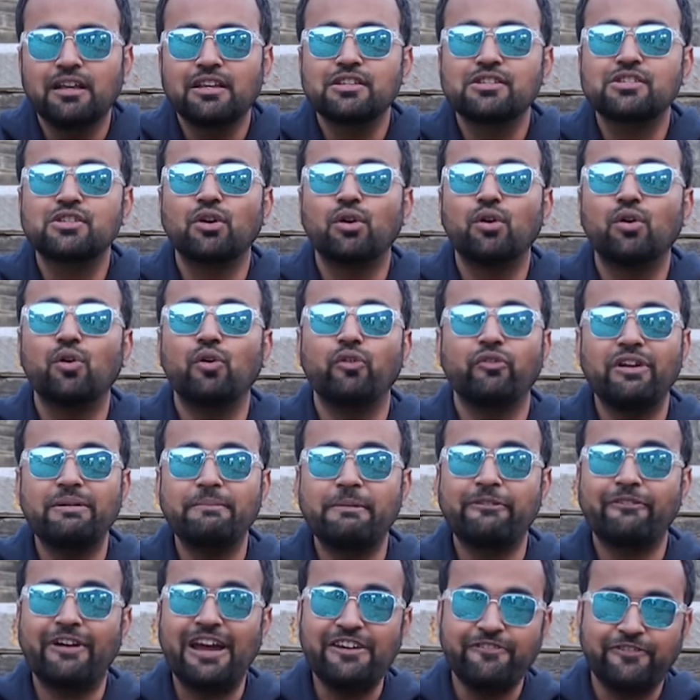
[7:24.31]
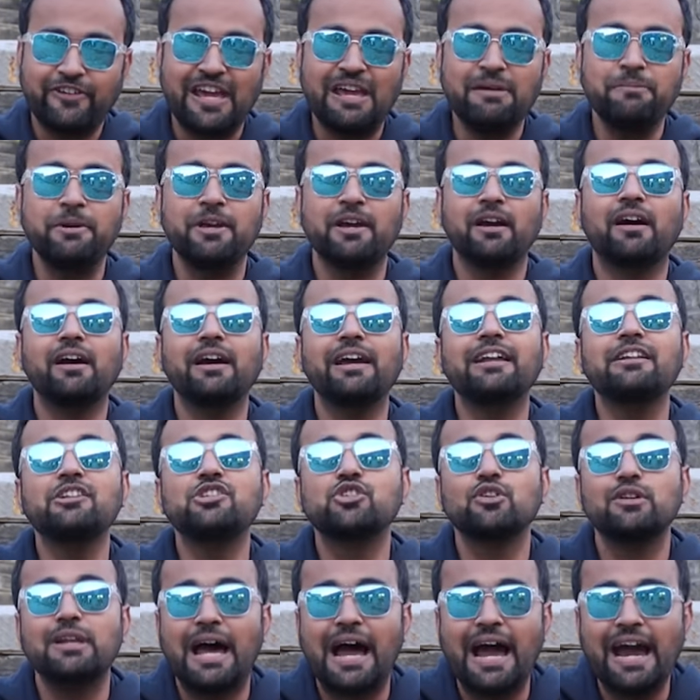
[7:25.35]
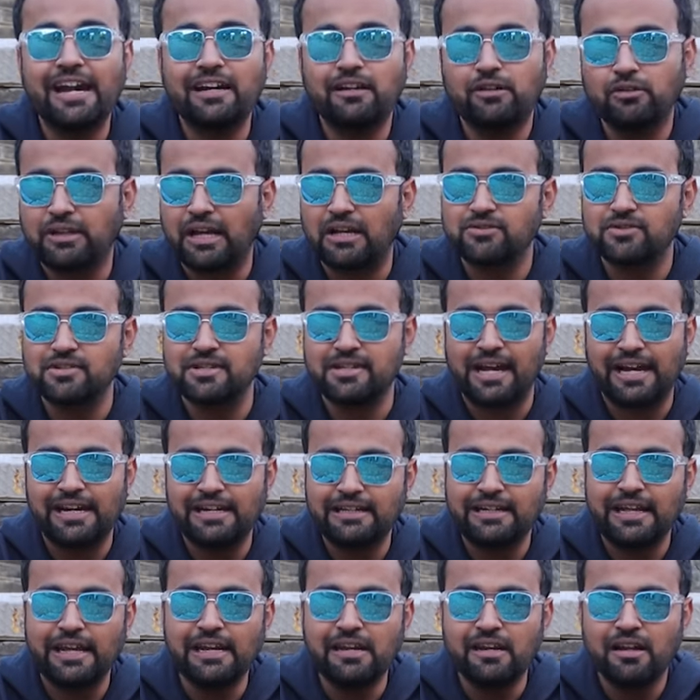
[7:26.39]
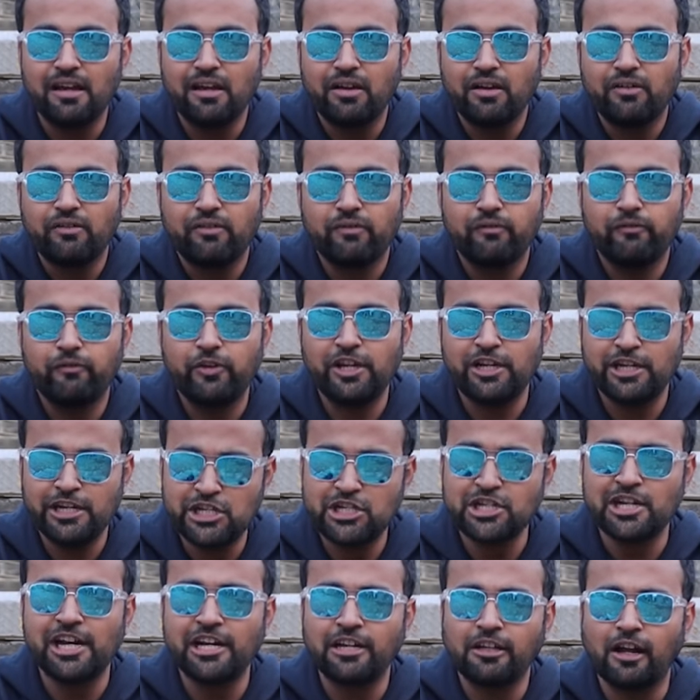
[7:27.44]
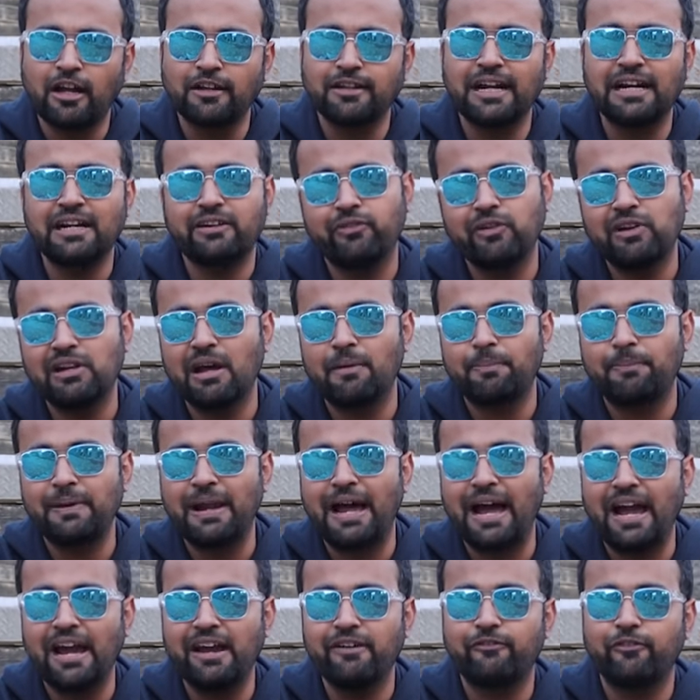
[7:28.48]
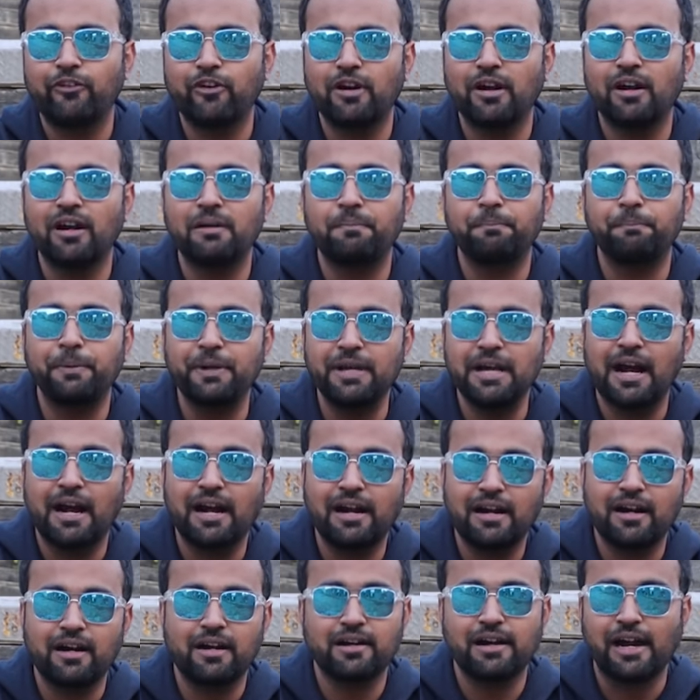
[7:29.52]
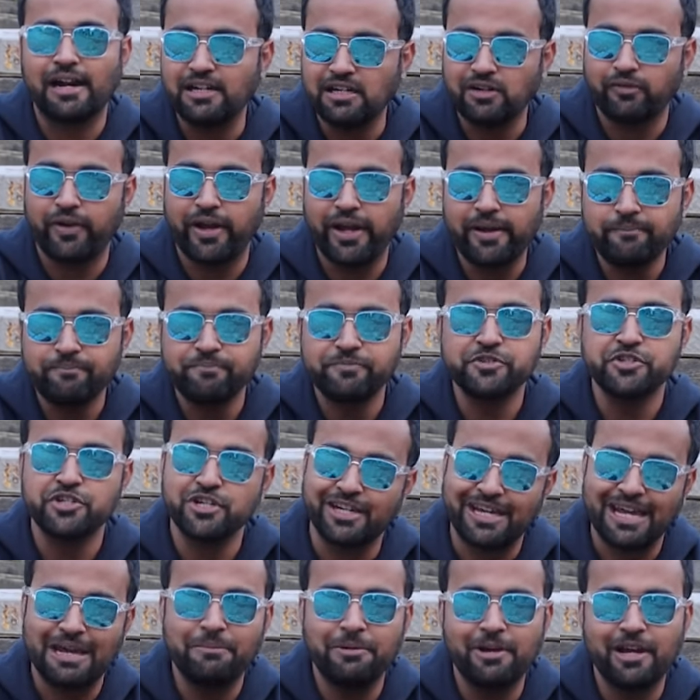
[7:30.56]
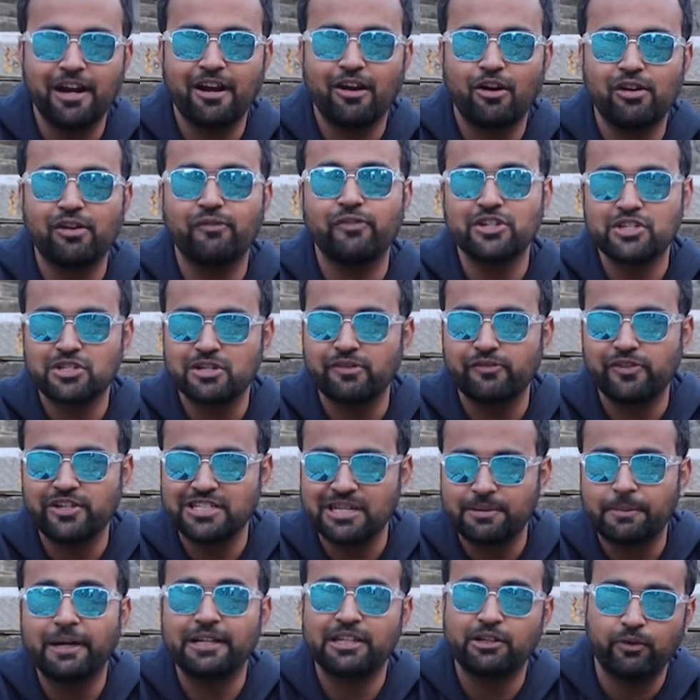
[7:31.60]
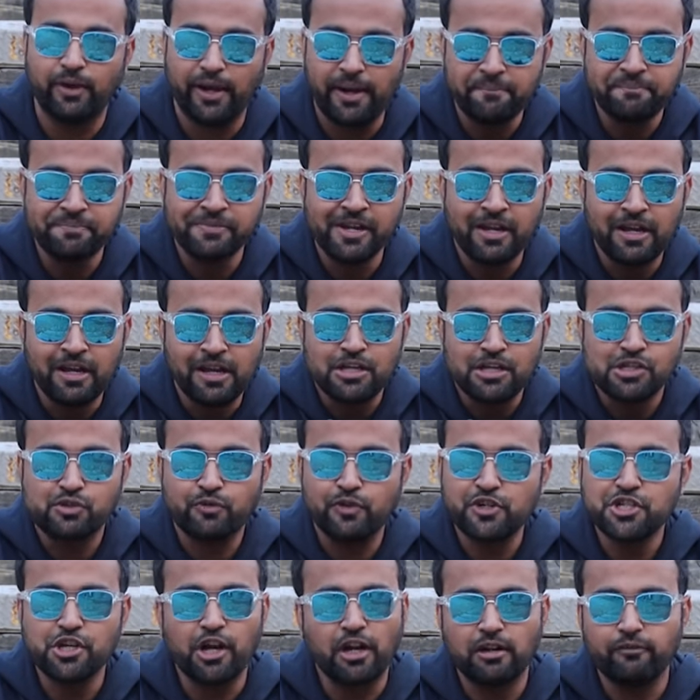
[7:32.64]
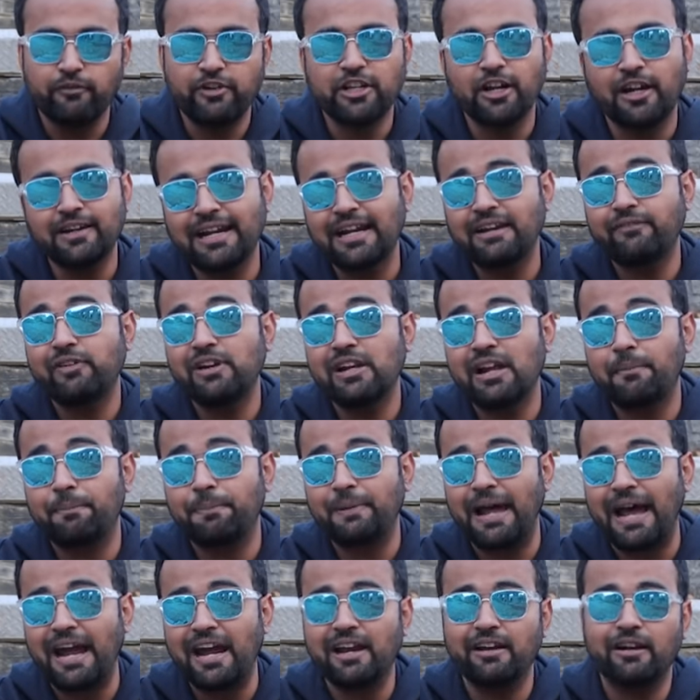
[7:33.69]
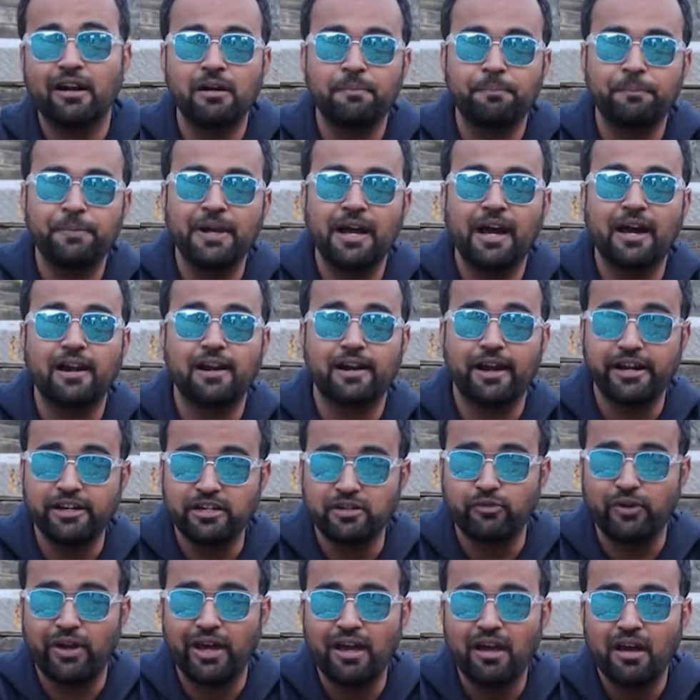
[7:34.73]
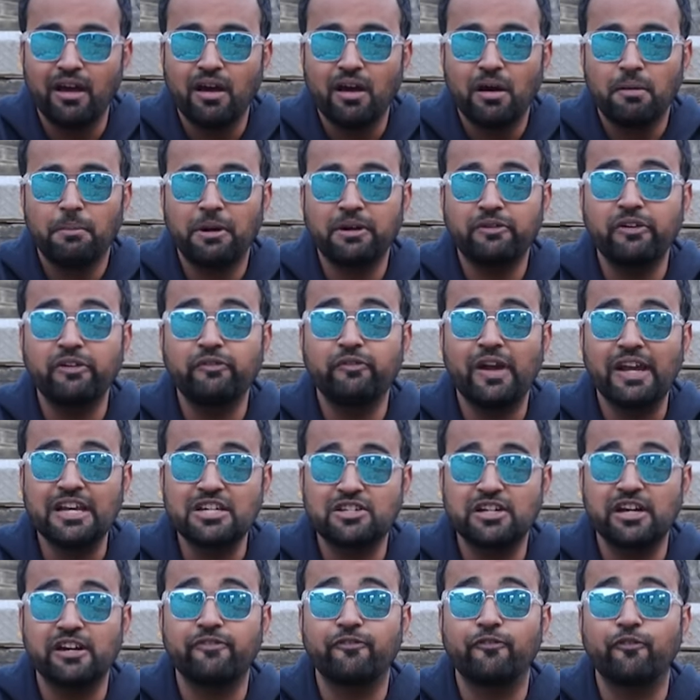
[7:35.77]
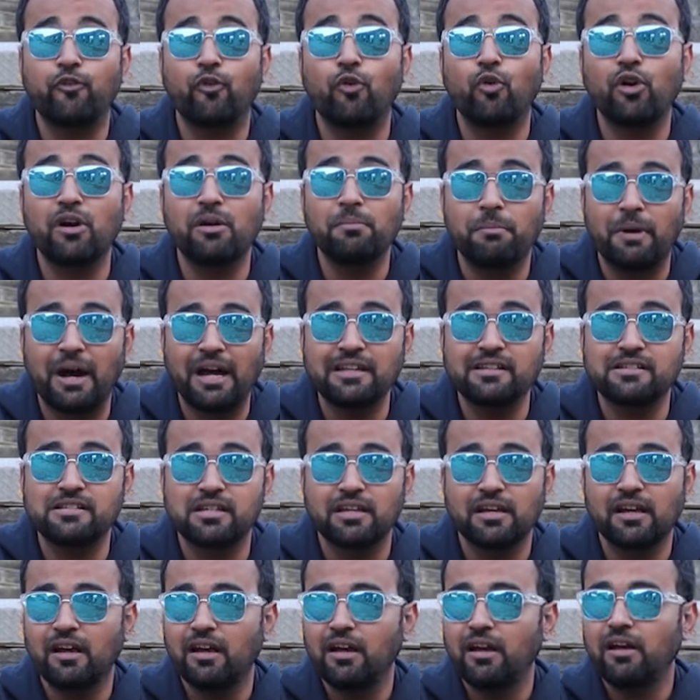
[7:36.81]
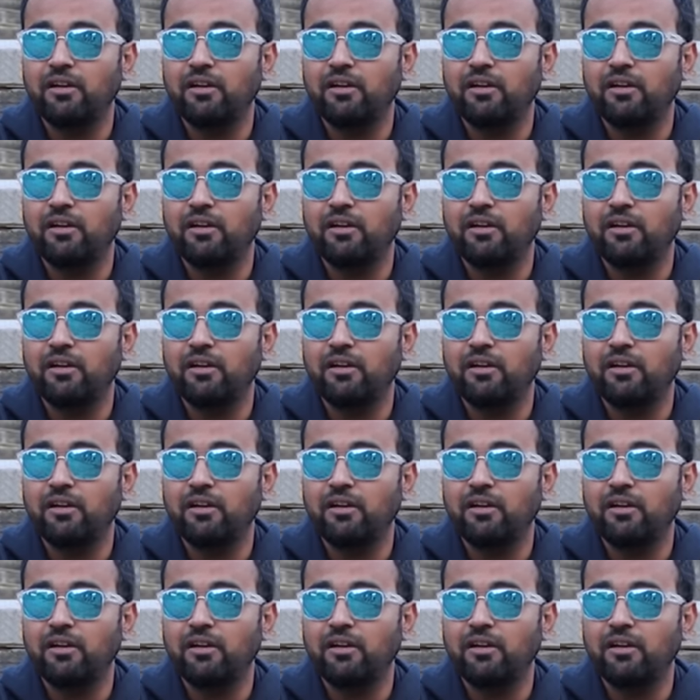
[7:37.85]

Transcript: So when my wife came here in July 2019, we initially thought that we'll apply for her PR right away. She came here on a visitor visa, by the way. So we thought that we'll apply her PR right away. But we wasted 4 months.